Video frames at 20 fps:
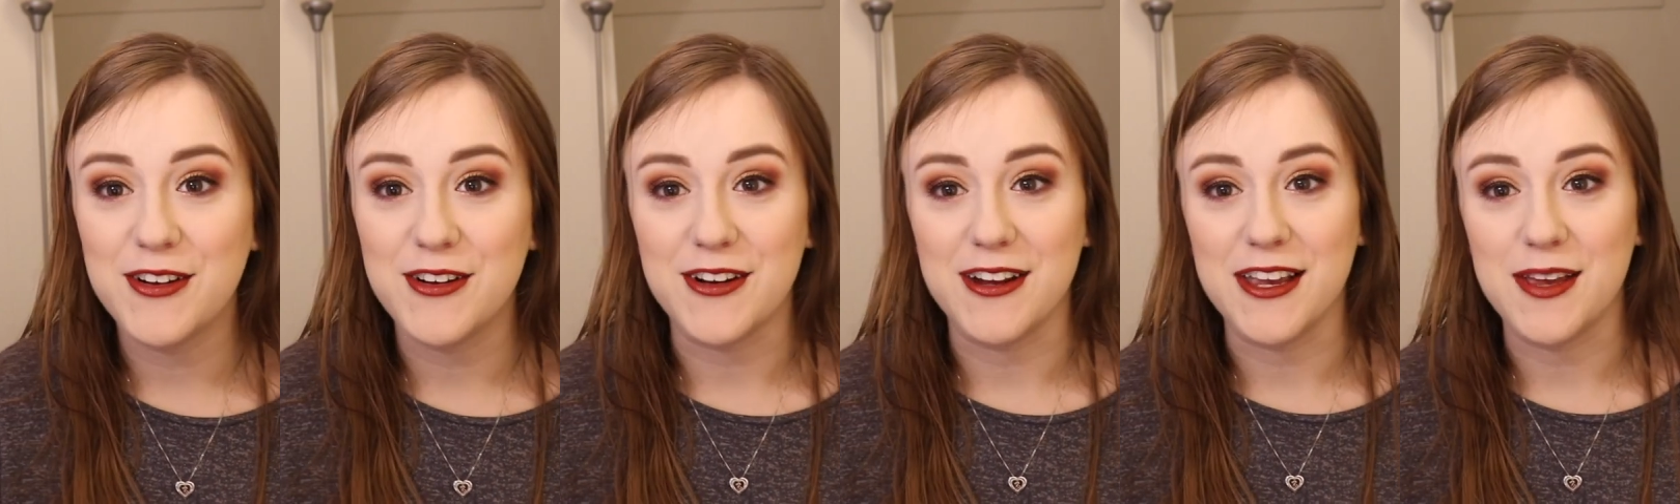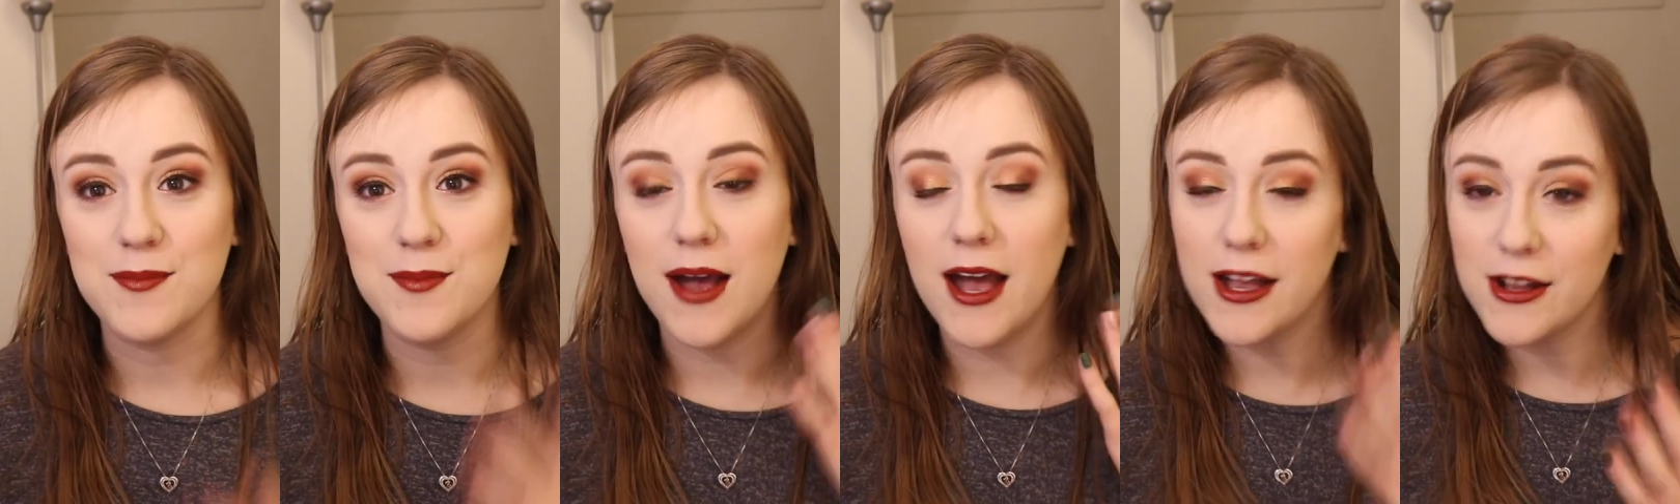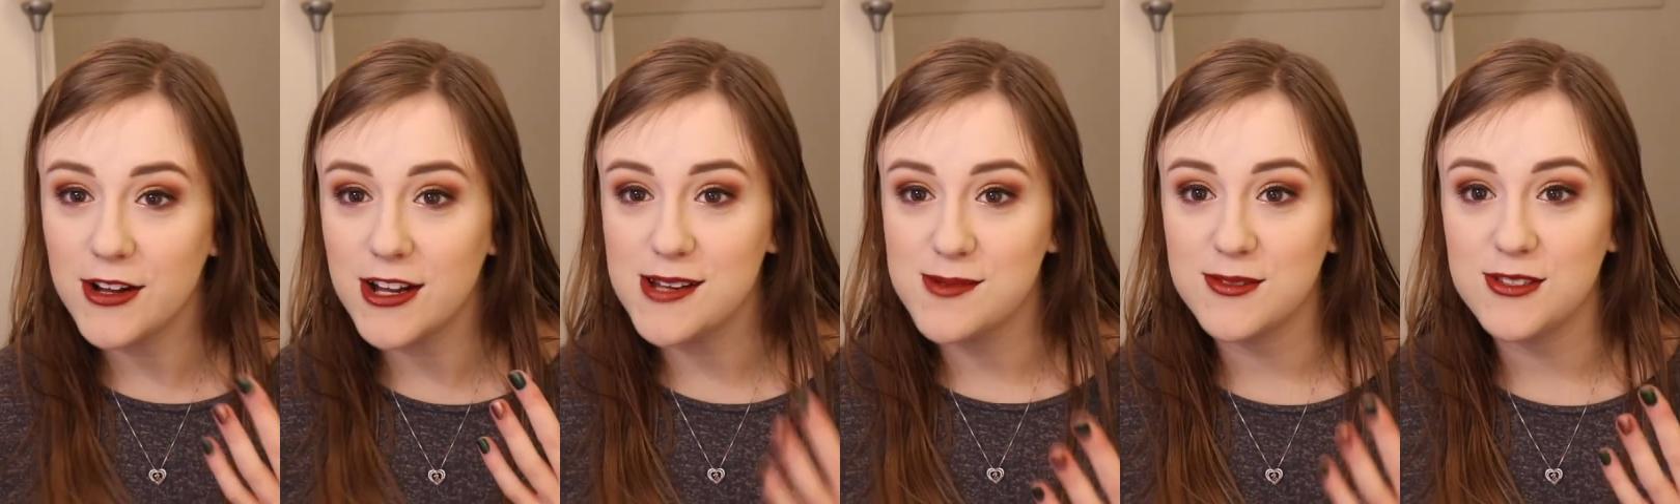cream.
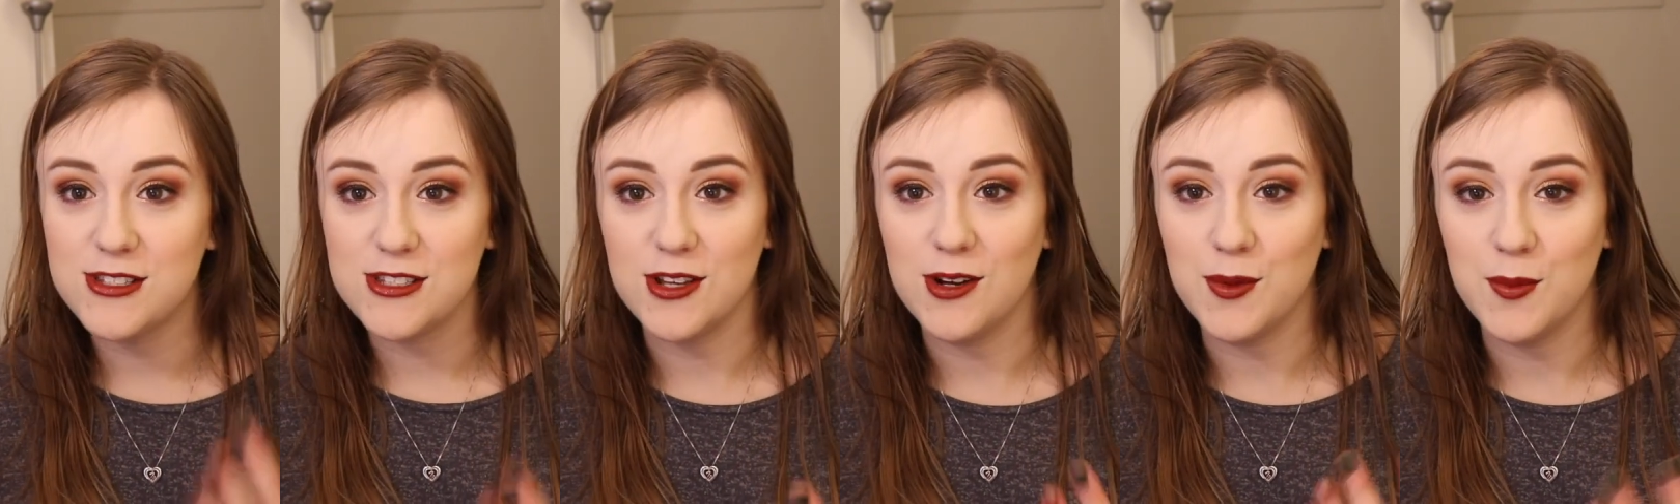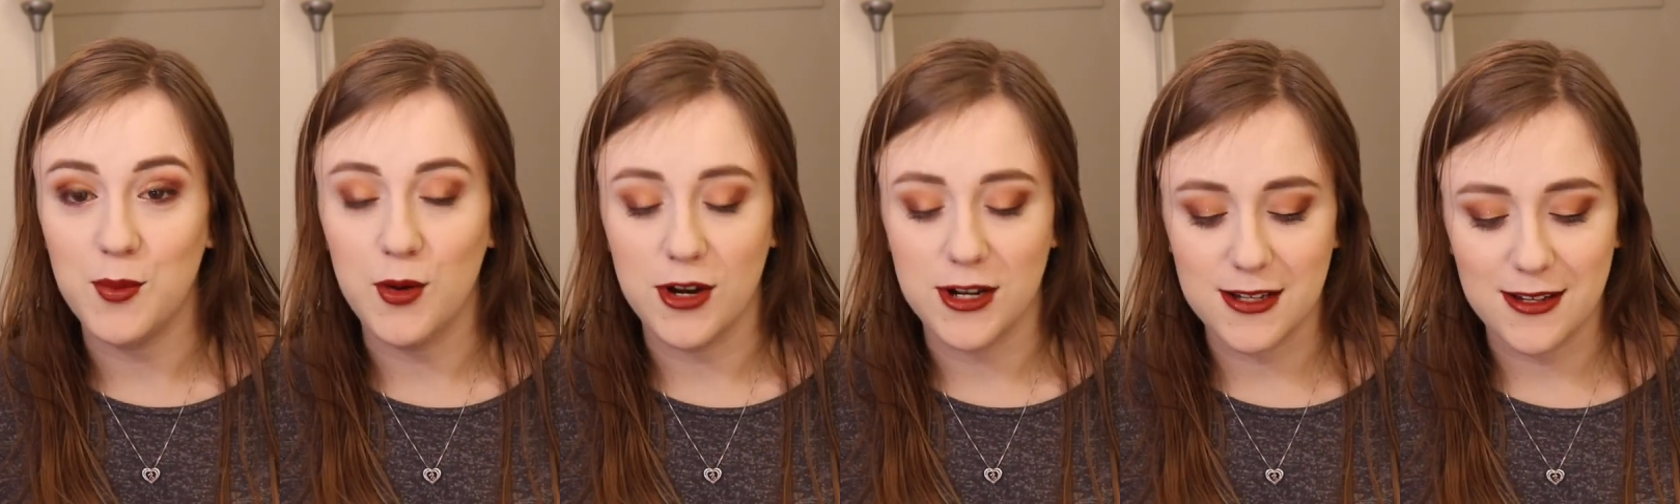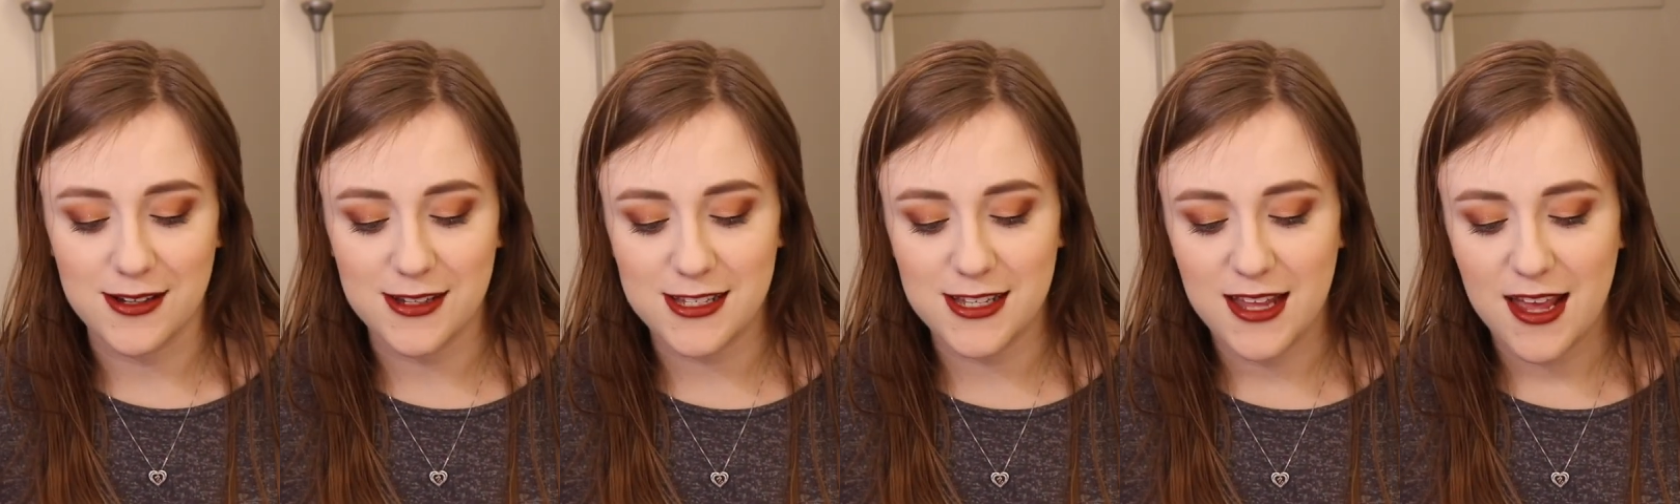Eye cream is so
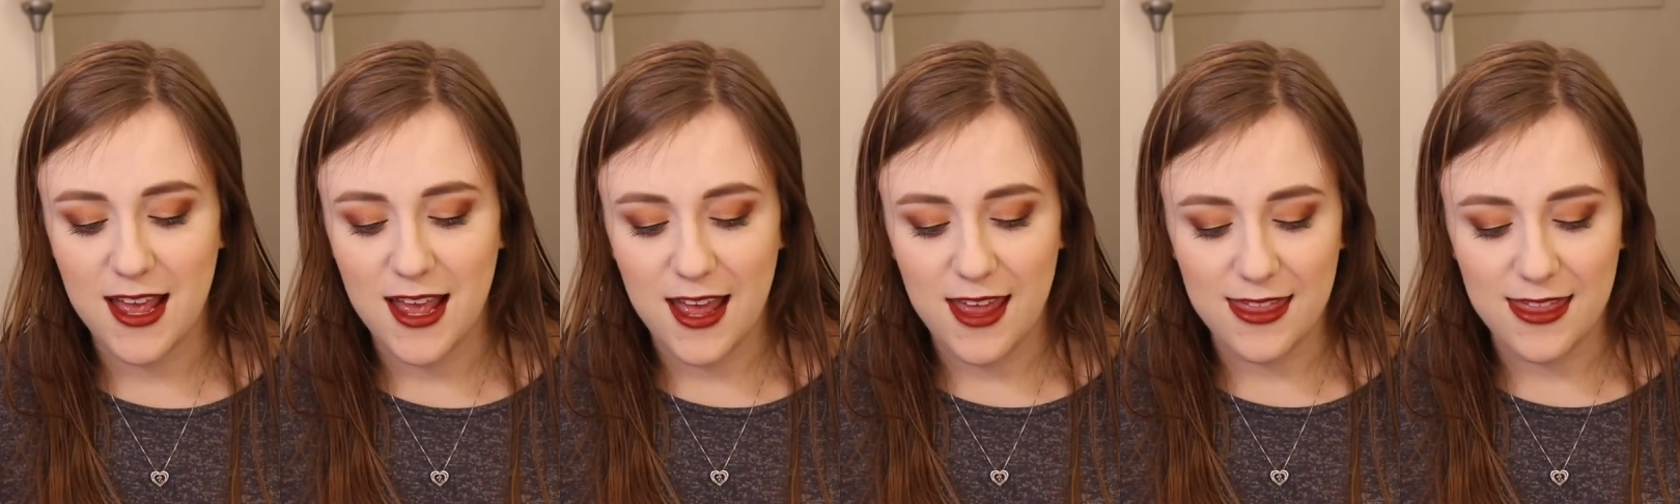important.